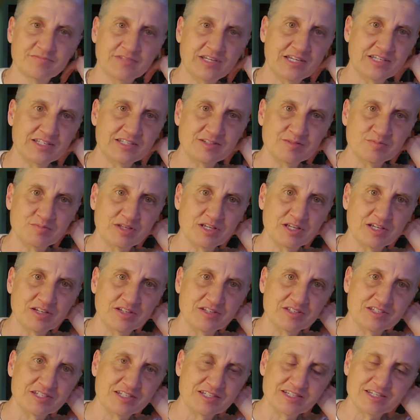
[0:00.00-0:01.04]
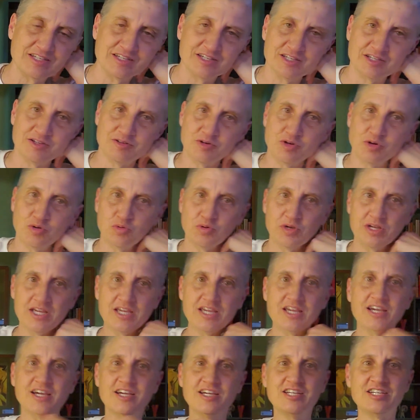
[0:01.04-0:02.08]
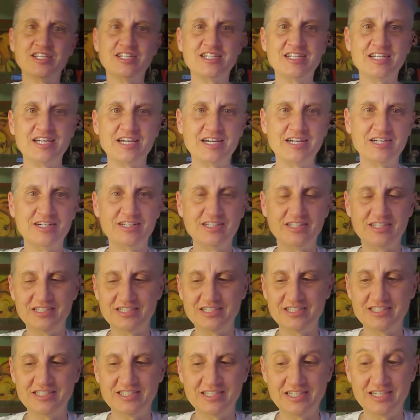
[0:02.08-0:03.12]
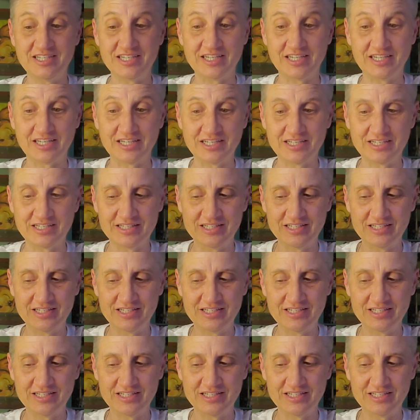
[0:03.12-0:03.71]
has something else to tell you. We shall see.